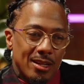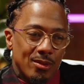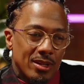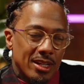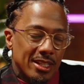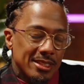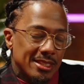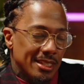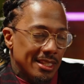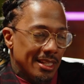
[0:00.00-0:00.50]
when
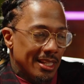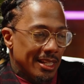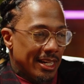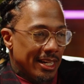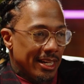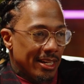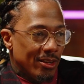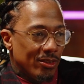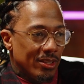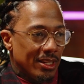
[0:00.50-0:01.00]
I see a
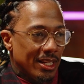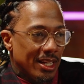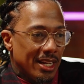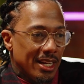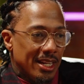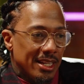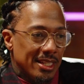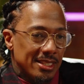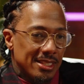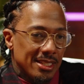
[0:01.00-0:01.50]
lot
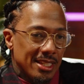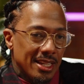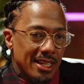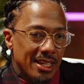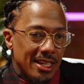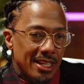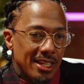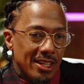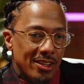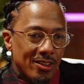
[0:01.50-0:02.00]
online. It's
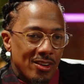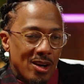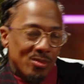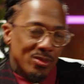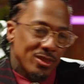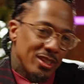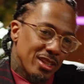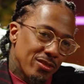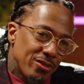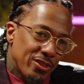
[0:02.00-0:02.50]
like,
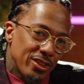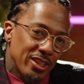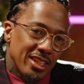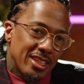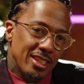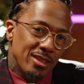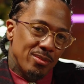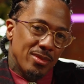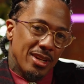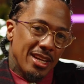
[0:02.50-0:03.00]
I'm looking for a
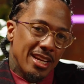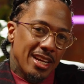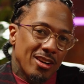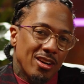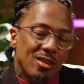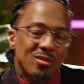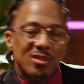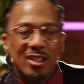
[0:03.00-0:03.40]
good man. I'm